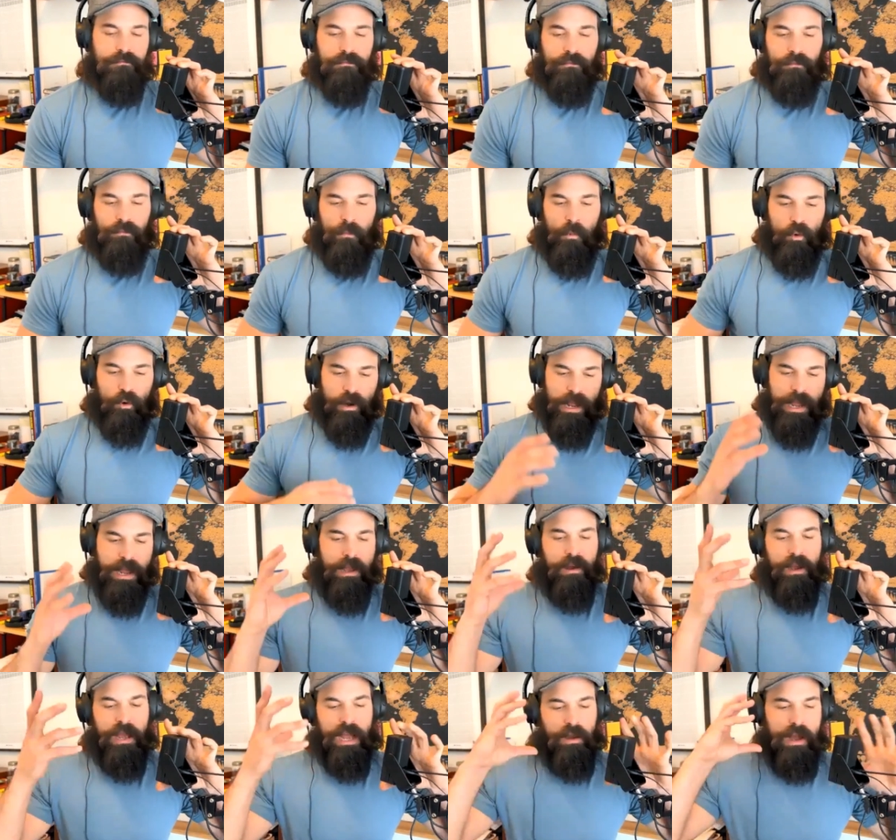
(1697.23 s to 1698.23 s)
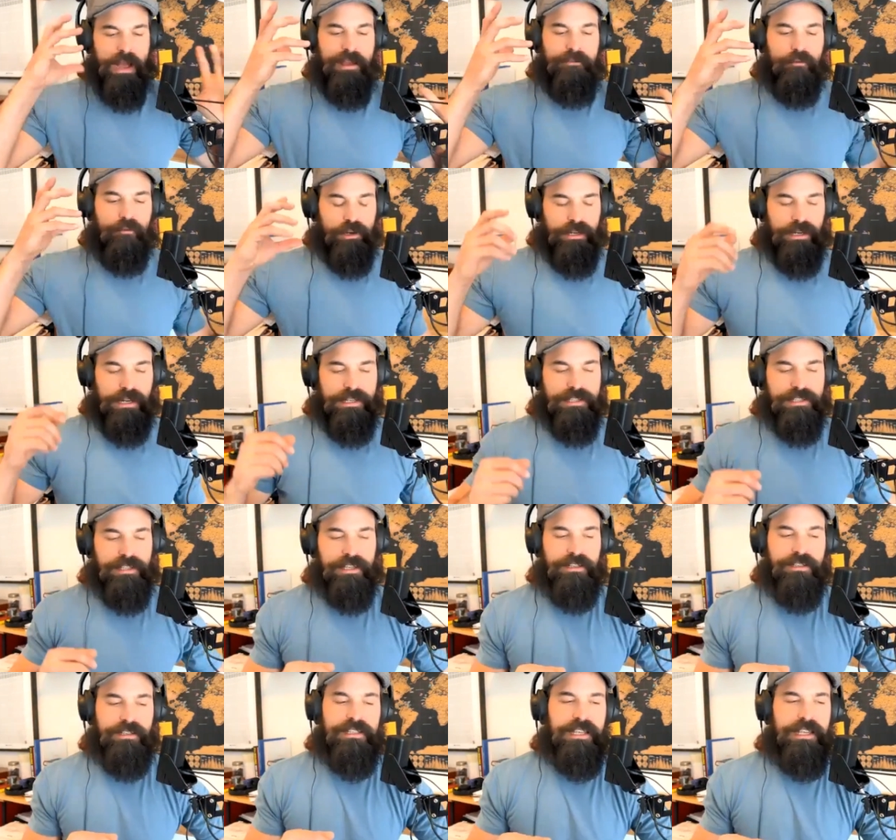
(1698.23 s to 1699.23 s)
or how, how i've organized
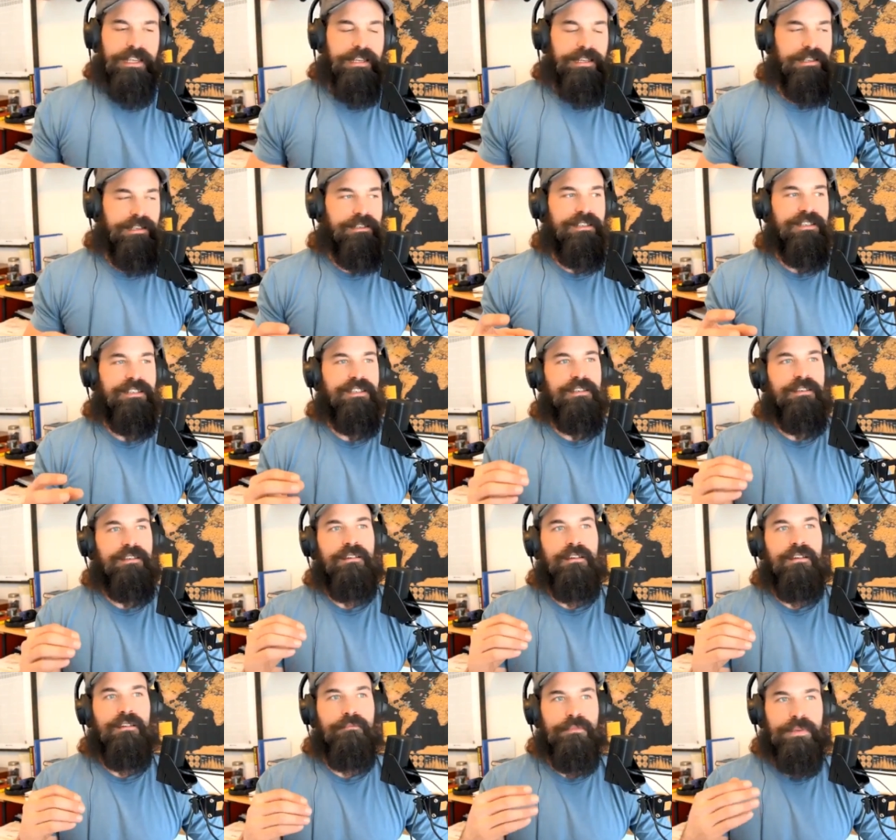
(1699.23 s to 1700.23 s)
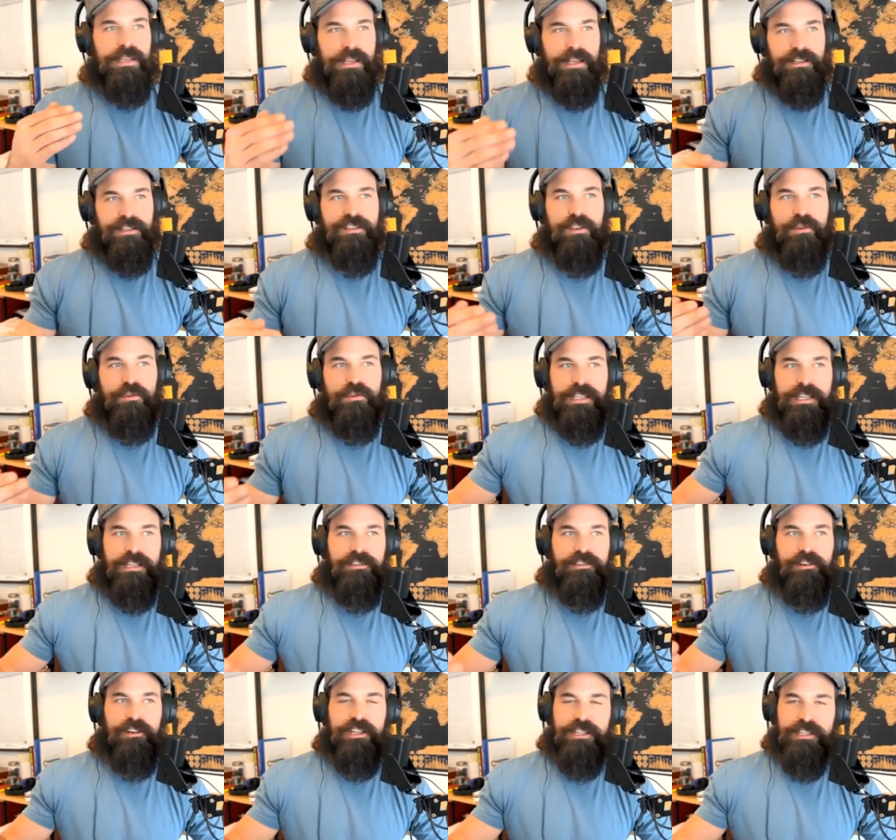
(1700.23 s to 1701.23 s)
things is because those things
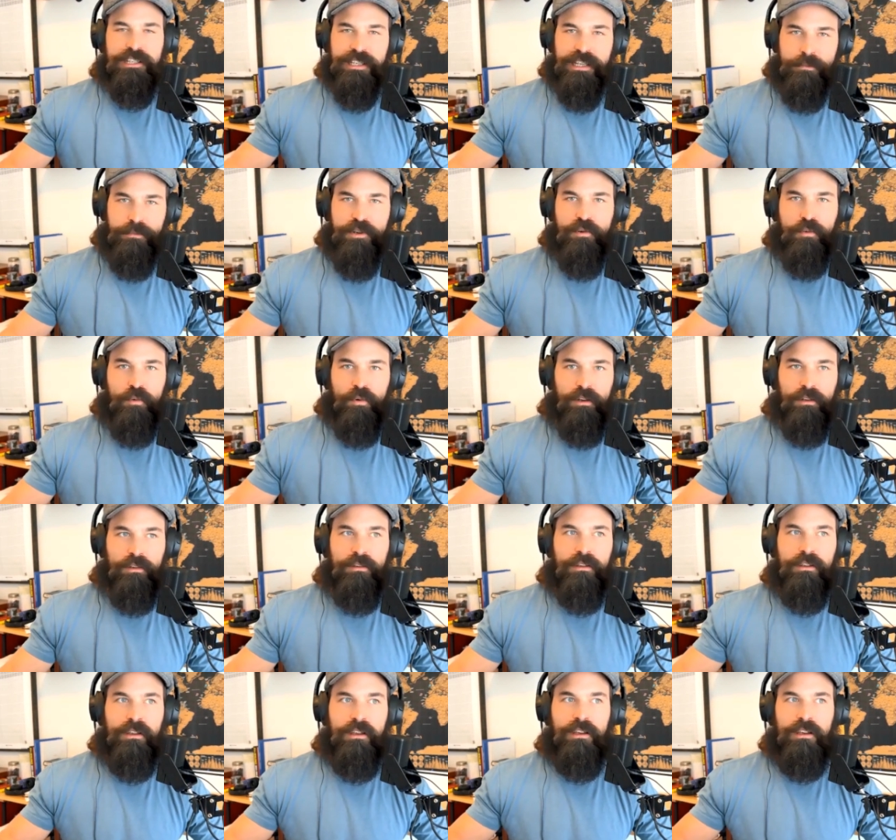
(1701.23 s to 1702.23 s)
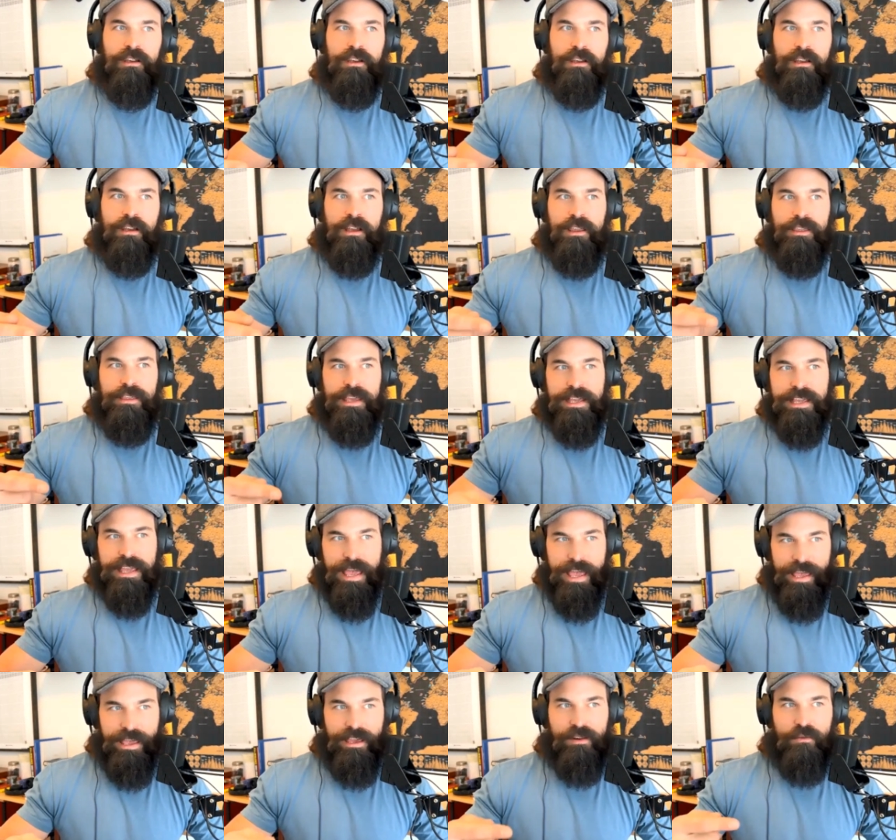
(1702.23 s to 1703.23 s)
are conceptual they
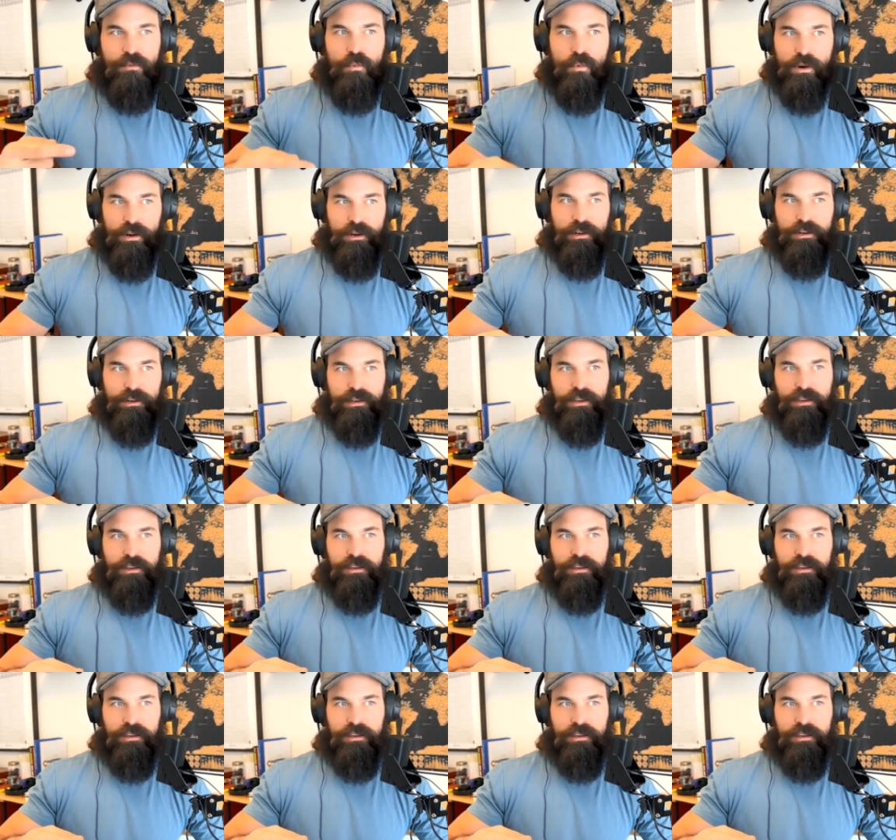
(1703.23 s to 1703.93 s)
can work